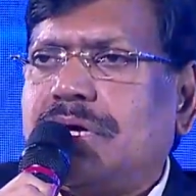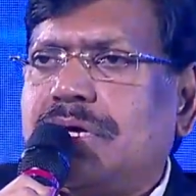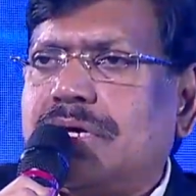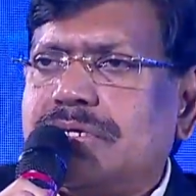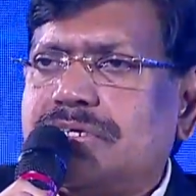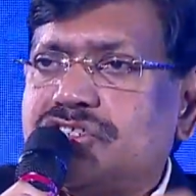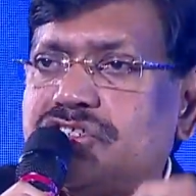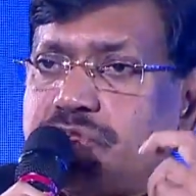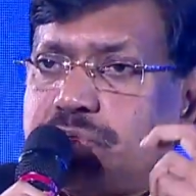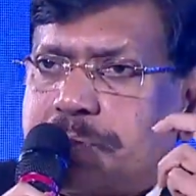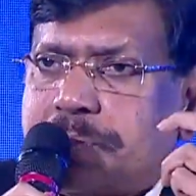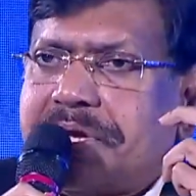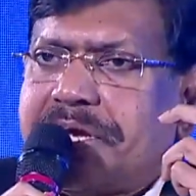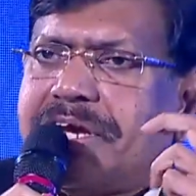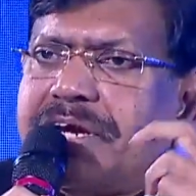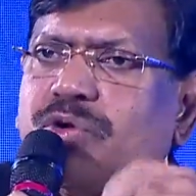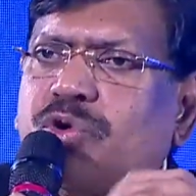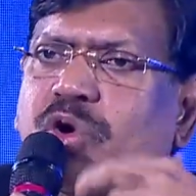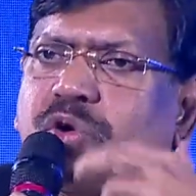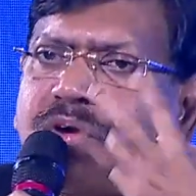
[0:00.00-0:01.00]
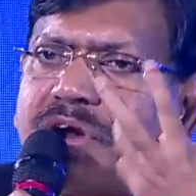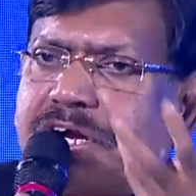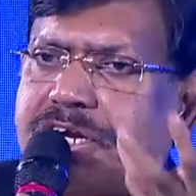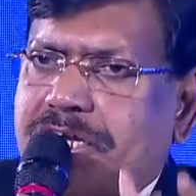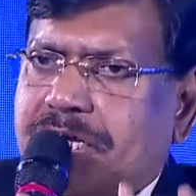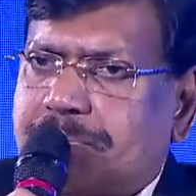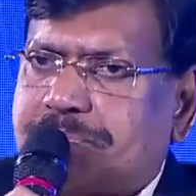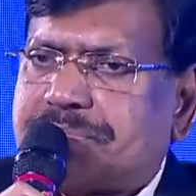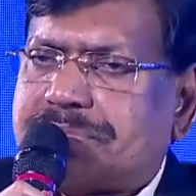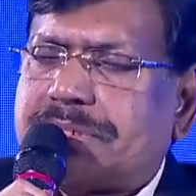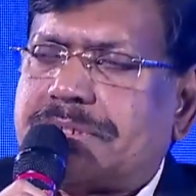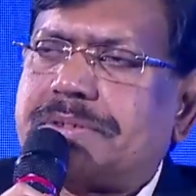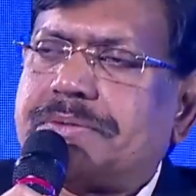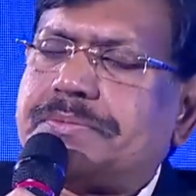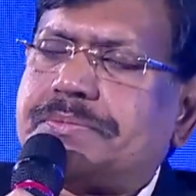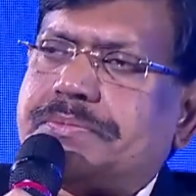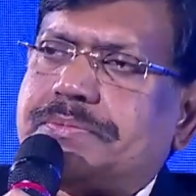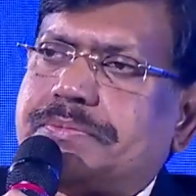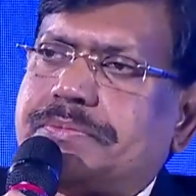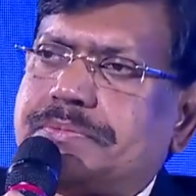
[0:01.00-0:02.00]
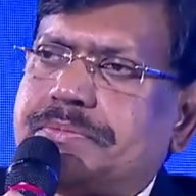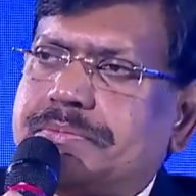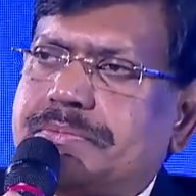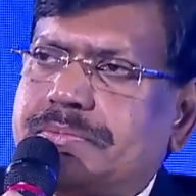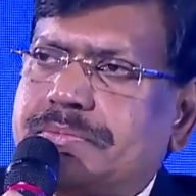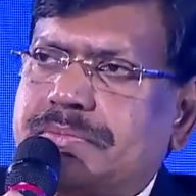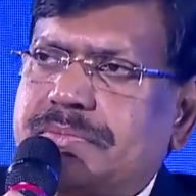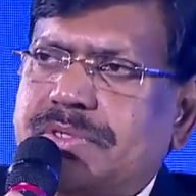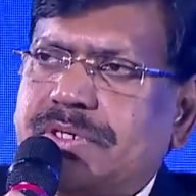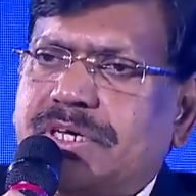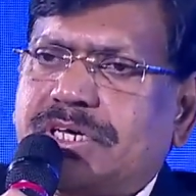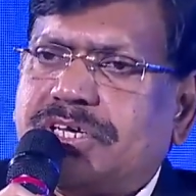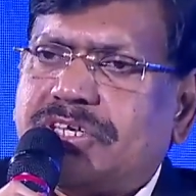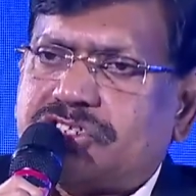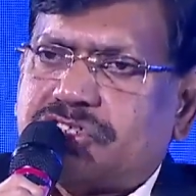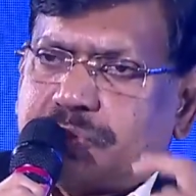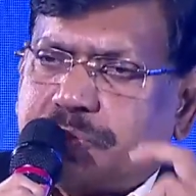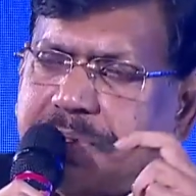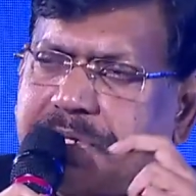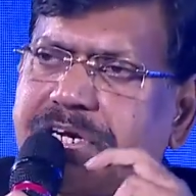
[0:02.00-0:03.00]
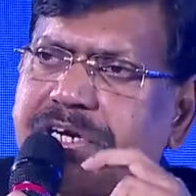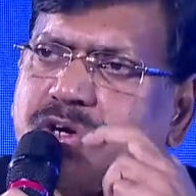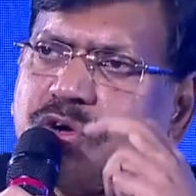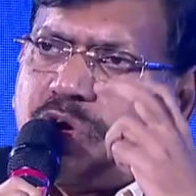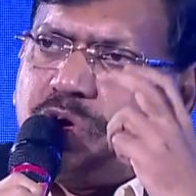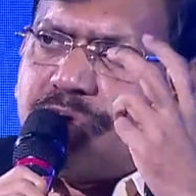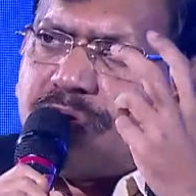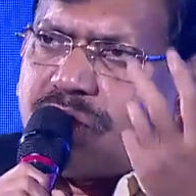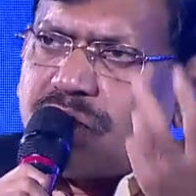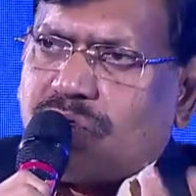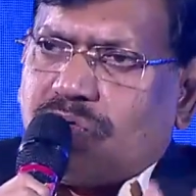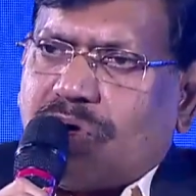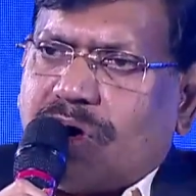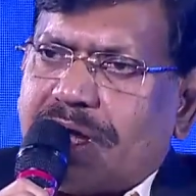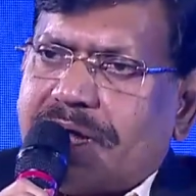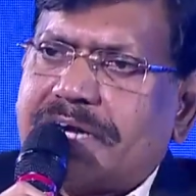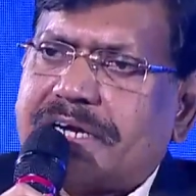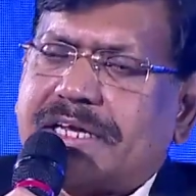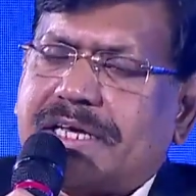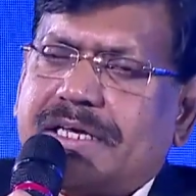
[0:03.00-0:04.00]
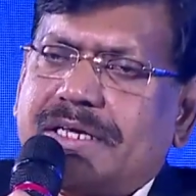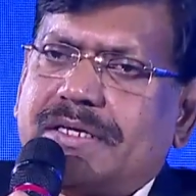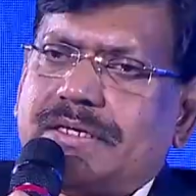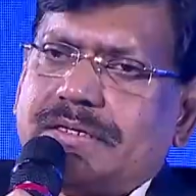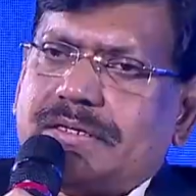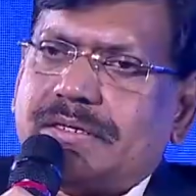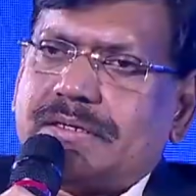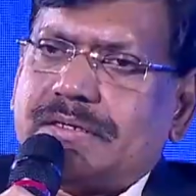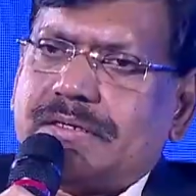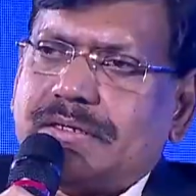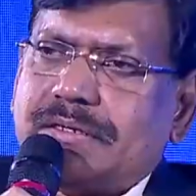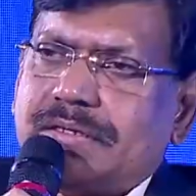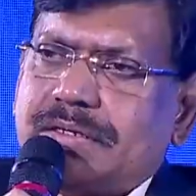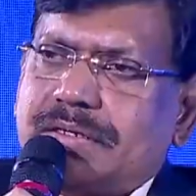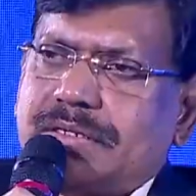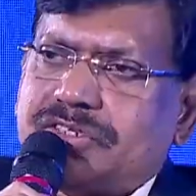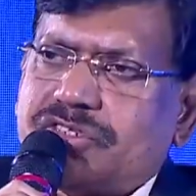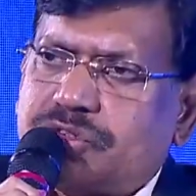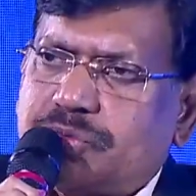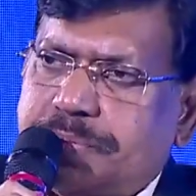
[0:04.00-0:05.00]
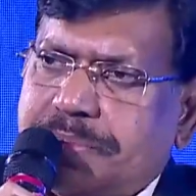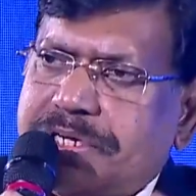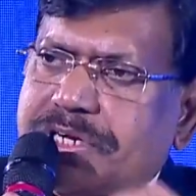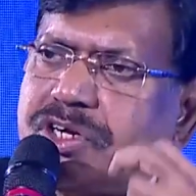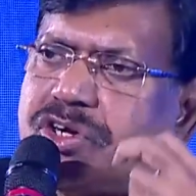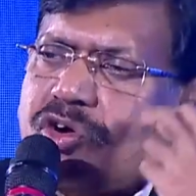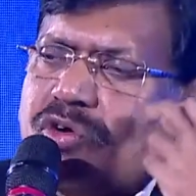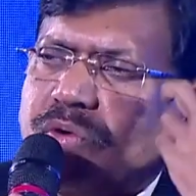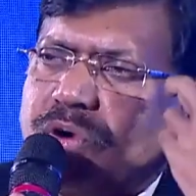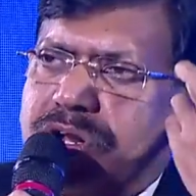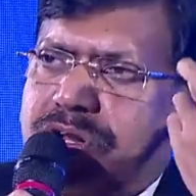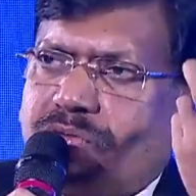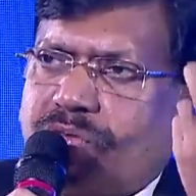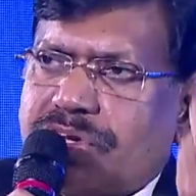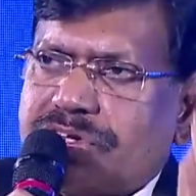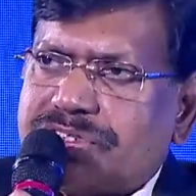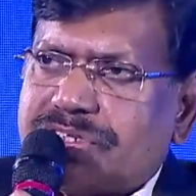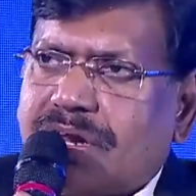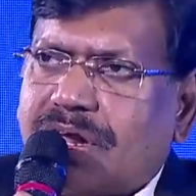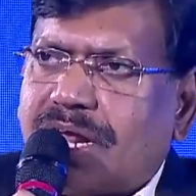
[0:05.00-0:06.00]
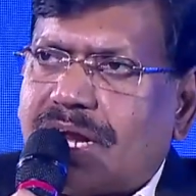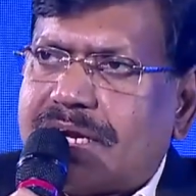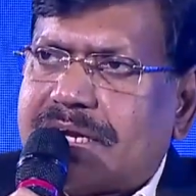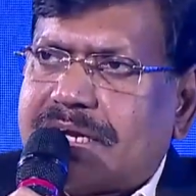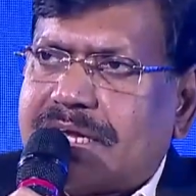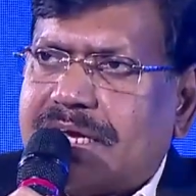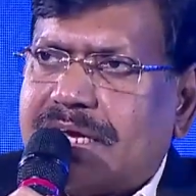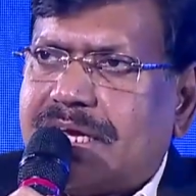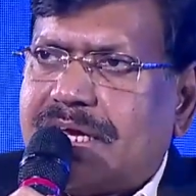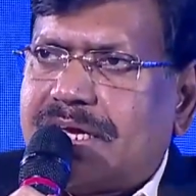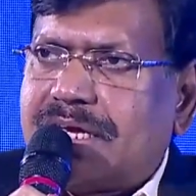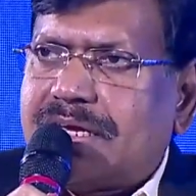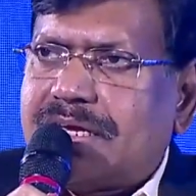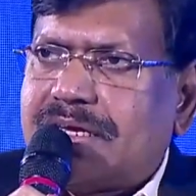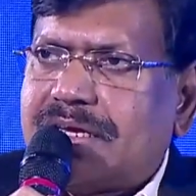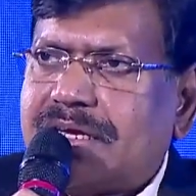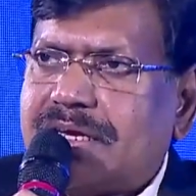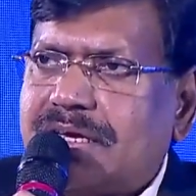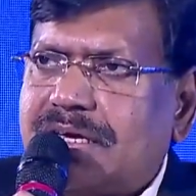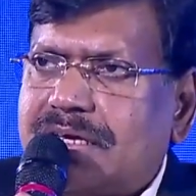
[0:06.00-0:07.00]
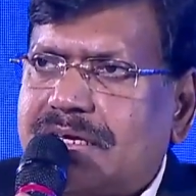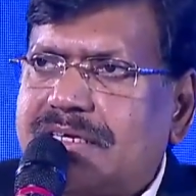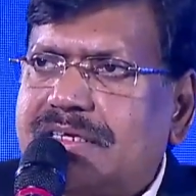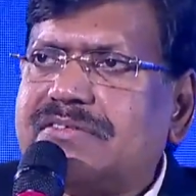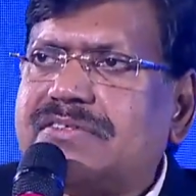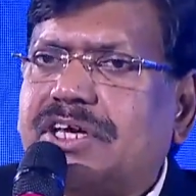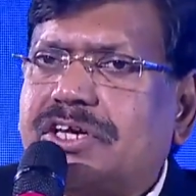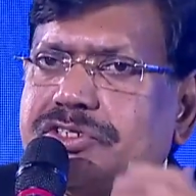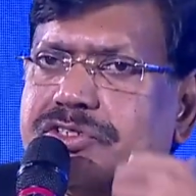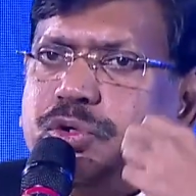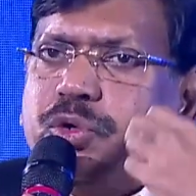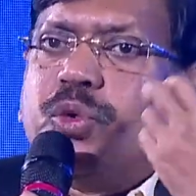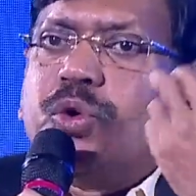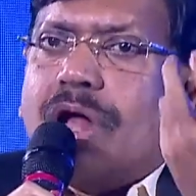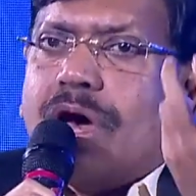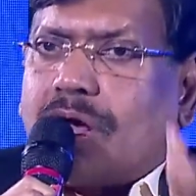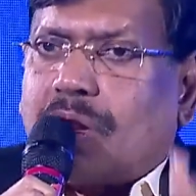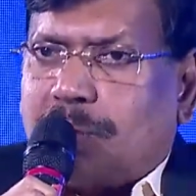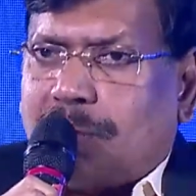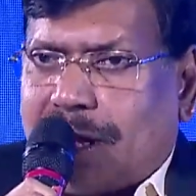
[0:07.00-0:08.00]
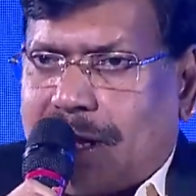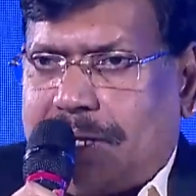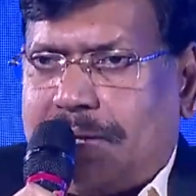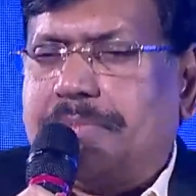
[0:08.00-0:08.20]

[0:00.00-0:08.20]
speed over depth, speed over quality, speed over originality is the new normal.